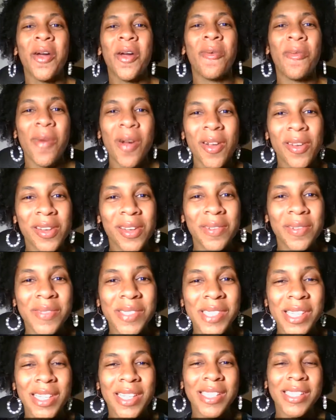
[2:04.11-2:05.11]
Welcome
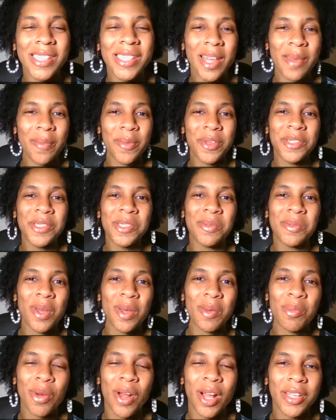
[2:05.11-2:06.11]
to the Samuel
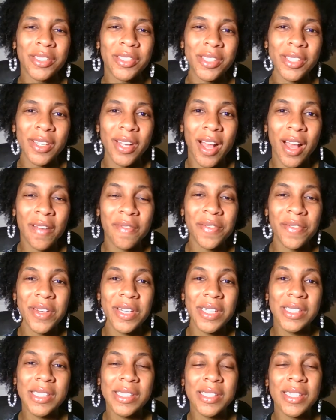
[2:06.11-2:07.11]
DeWitt Proctor
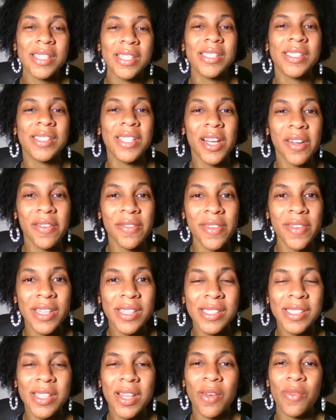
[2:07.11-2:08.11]
Conference
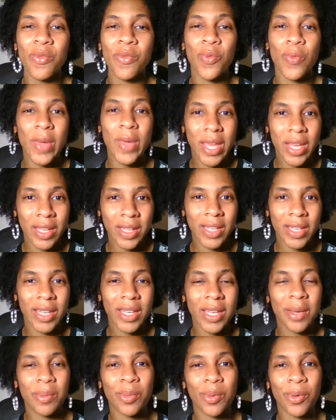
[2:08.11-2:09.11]
service of
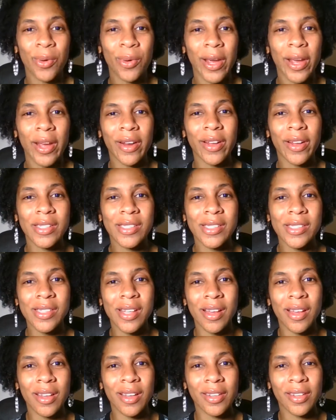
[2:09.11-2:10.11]
weekly prayer and
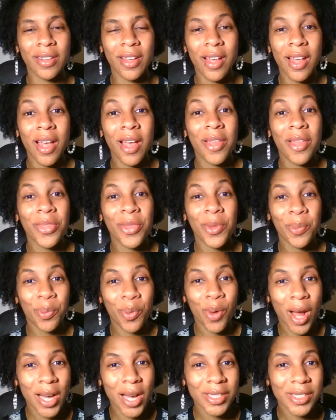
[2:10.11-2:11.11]
song, the
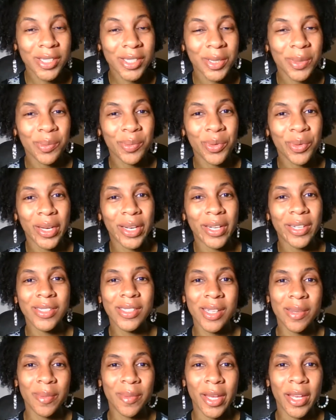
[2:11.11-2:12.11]
Proctor
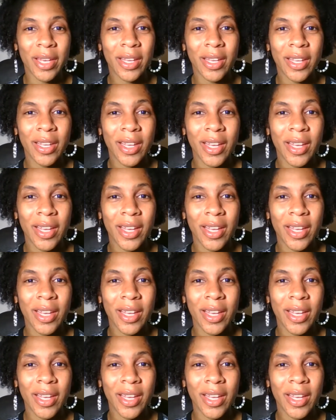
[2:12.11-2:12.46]
Prayerdemic.